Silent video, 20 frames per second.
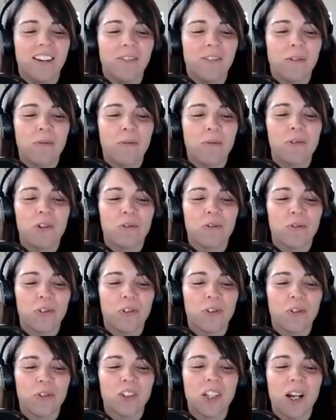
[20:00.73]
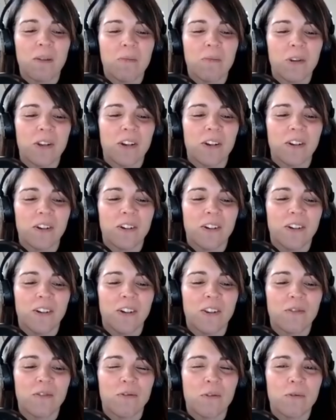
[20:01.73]
When was your first time on
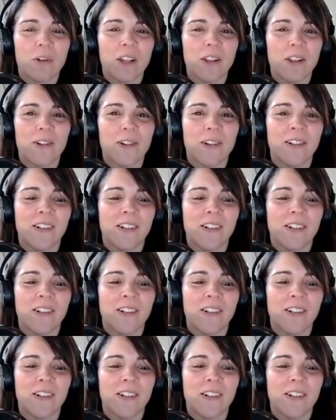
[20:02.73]
the four-wheeler?